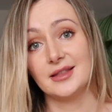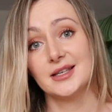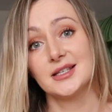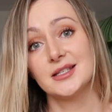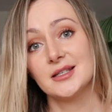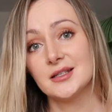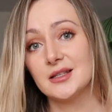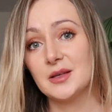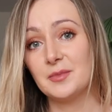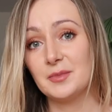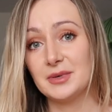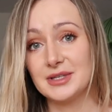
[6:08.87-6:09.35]

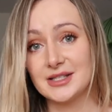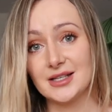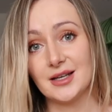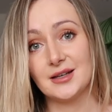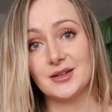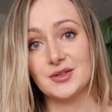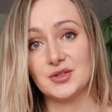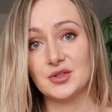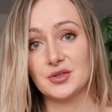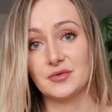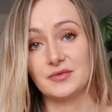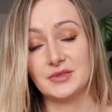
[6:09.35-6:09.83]
this is the
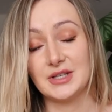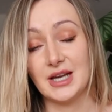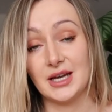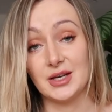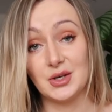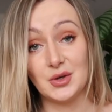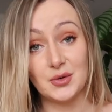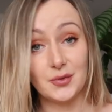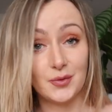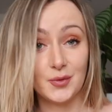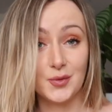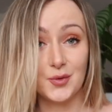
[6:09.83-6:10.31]
percentage of
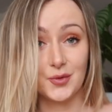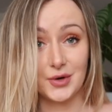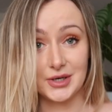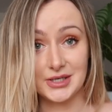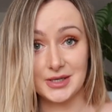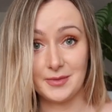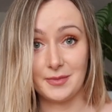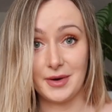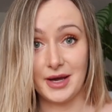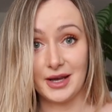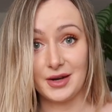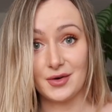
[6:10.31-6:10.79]
debt you've
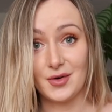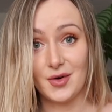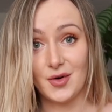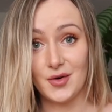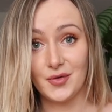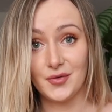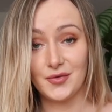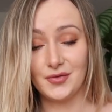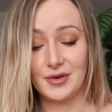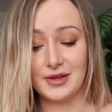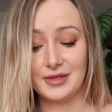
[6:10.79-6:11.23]
already paid off,